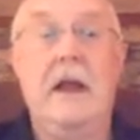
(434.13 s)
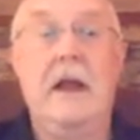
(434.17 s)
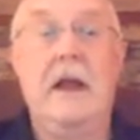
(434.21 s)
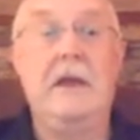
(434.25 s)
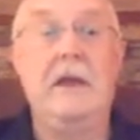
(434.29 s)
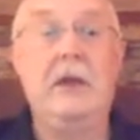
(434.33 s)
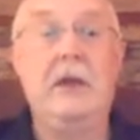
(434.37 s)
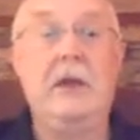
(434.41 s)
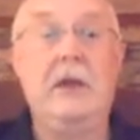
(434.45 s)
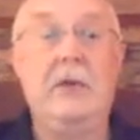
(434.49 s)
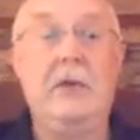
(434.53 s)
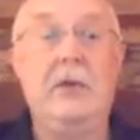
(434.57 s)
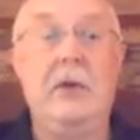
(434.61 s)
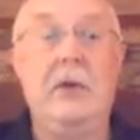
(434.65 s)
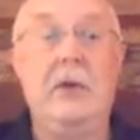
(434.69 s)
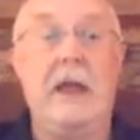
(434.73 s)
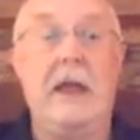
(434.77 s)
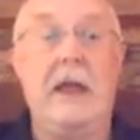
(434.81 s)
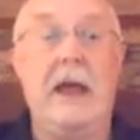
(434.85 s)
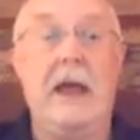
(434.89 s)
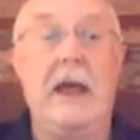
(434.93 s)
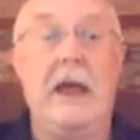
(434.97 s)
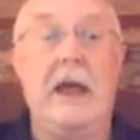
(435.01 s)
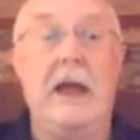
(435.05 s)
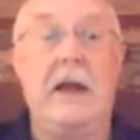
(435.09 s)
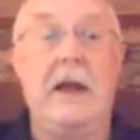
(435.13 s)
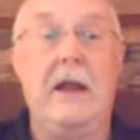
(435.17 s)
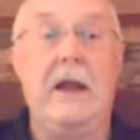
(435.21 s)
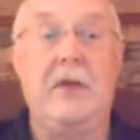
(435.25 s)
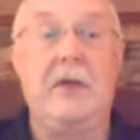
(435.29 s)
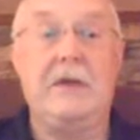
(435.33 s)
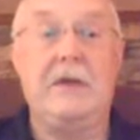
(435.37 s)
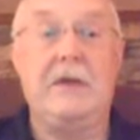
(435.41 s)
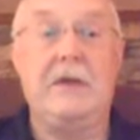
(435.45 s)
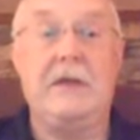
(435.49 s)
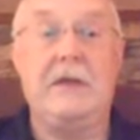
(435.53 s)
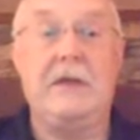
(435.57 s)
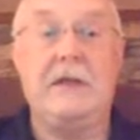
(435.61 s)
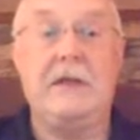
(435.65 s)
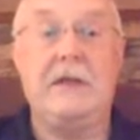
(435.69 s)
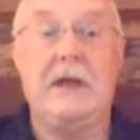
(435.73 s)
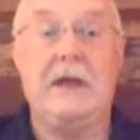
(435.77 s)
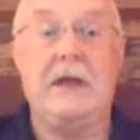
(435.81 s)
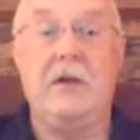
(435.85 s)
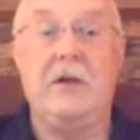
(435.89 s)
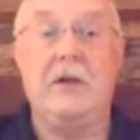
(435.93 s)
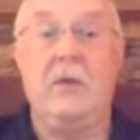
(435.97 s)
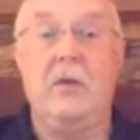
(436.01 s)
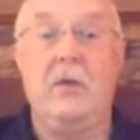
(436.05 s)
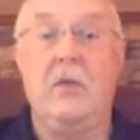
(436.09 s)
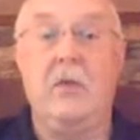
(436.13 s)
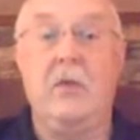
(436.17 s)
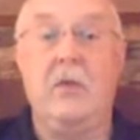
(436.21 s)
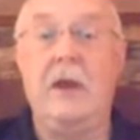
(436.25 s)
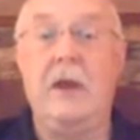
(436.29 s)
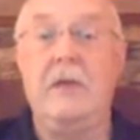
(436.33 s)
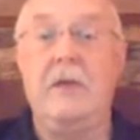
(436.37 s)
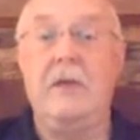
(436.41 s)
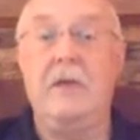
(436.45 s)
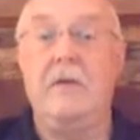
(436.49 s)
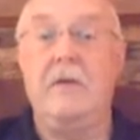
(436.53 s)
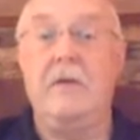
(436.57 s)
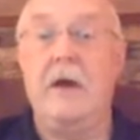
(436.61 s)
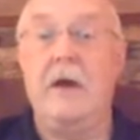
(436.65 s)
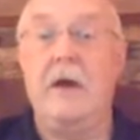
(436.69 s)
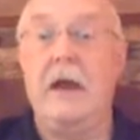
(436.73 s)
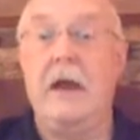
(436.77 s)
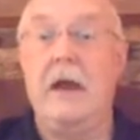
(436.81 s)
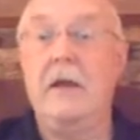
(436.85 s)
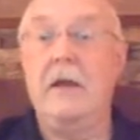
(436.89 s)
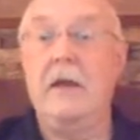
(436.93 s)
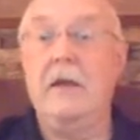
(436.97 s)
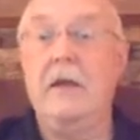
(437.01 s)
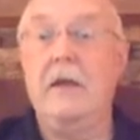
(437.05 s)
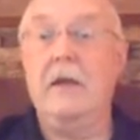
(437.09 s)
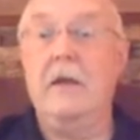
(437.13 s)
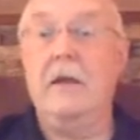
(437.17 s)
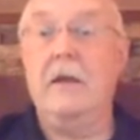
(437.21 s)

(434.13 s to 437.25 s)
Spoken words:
and then you look at a multi-sectional where you've got